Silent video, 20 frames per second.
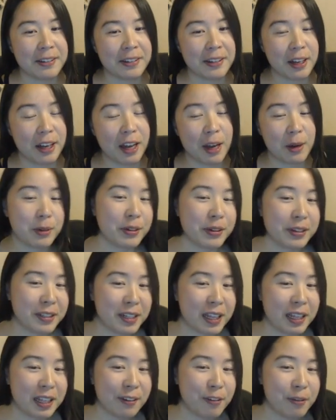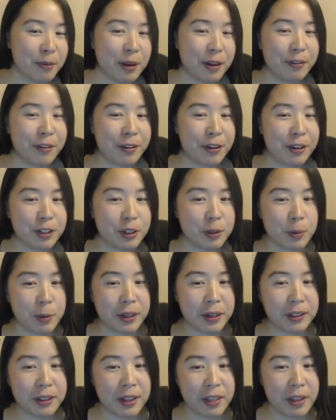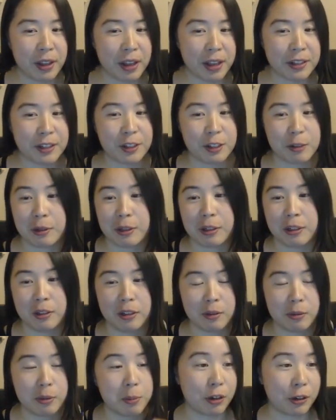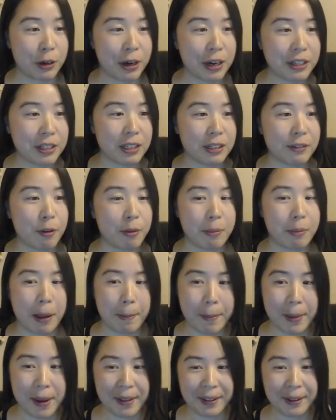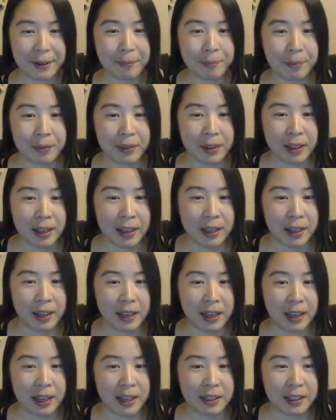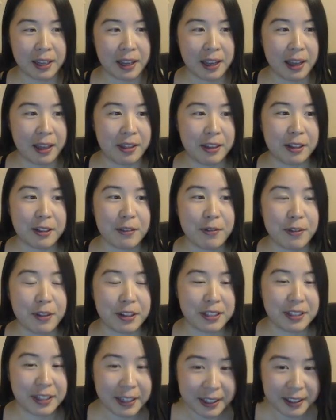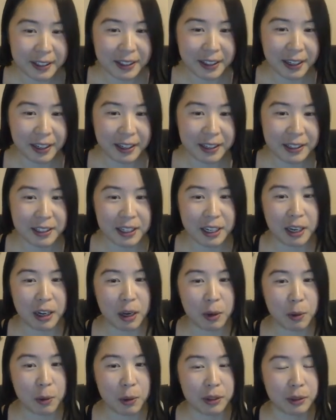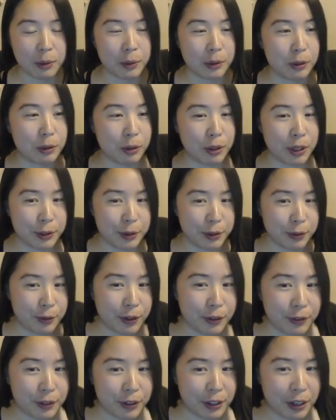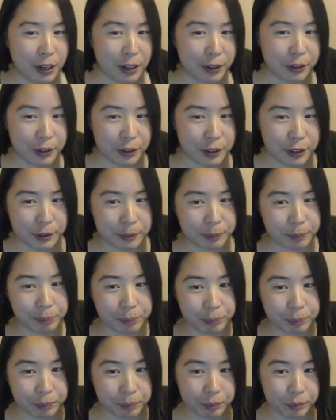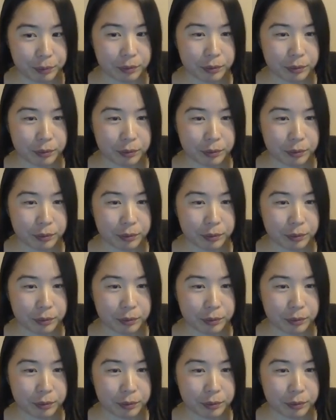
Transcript: And I was so excited for my first win, and then I started being a little more aggressive with my betting. And at the end of the second night, I went with $250.